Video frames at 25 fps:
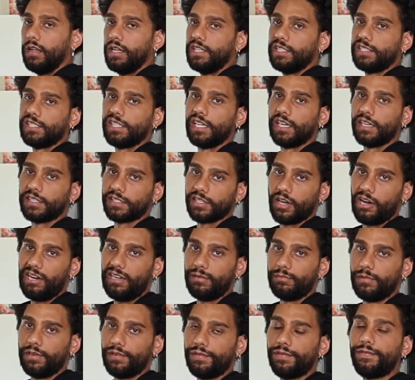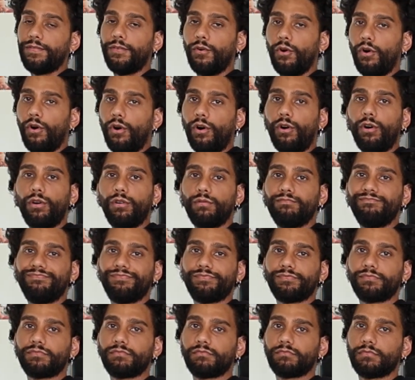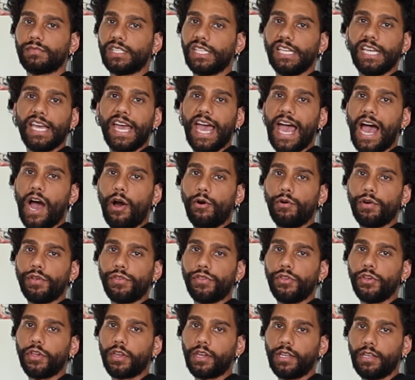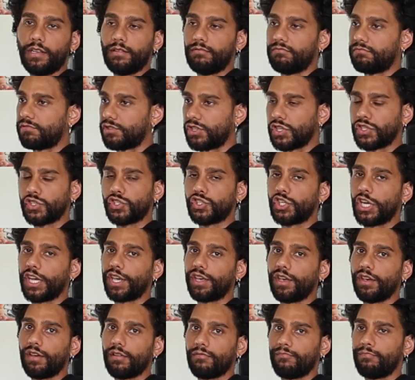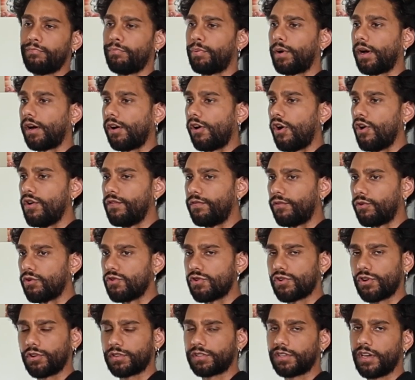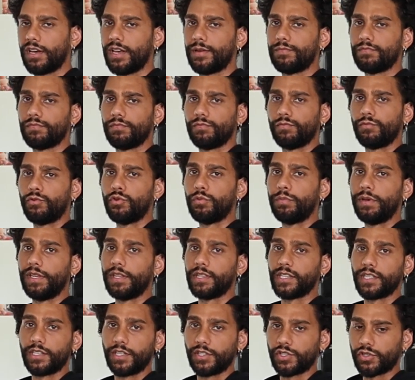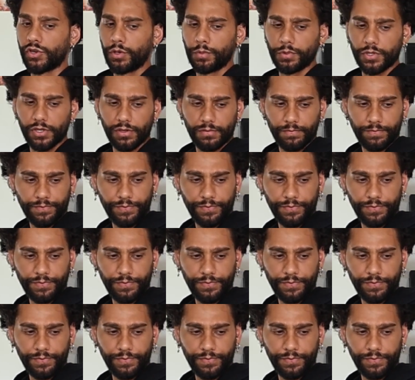Set a timer for hour 30, just check it, but overall cook time will be in the description.